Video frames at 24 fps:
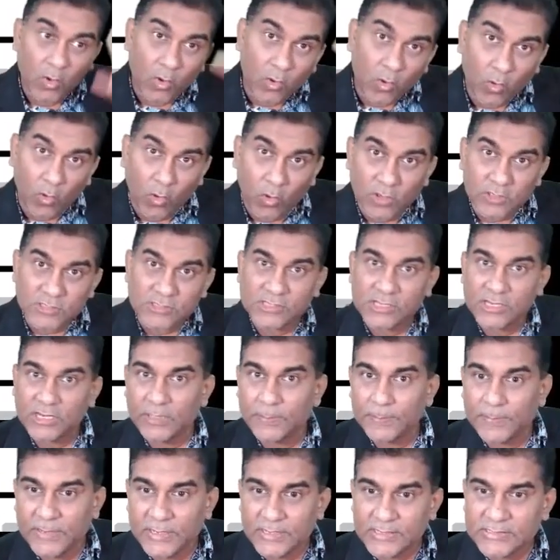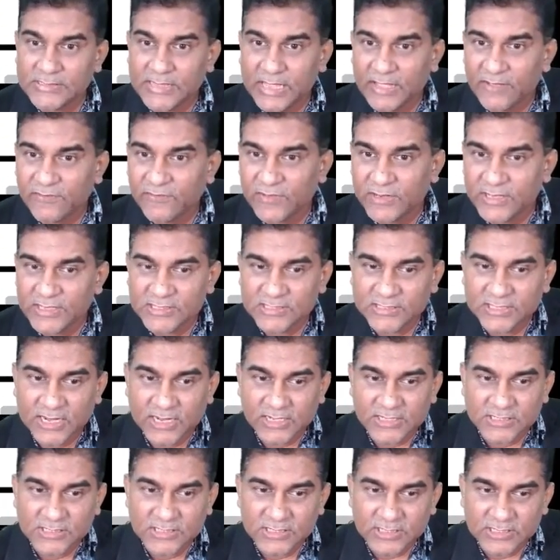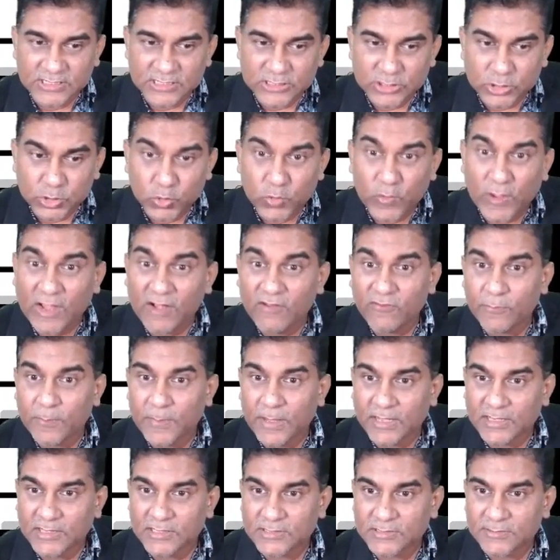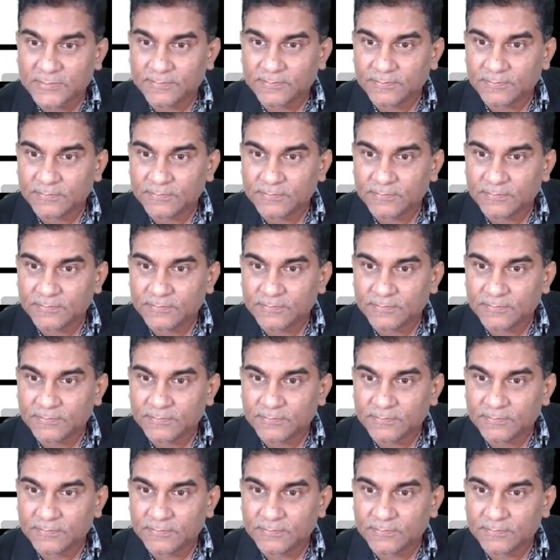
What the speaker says: Old syllabus, every structure is 12 marks.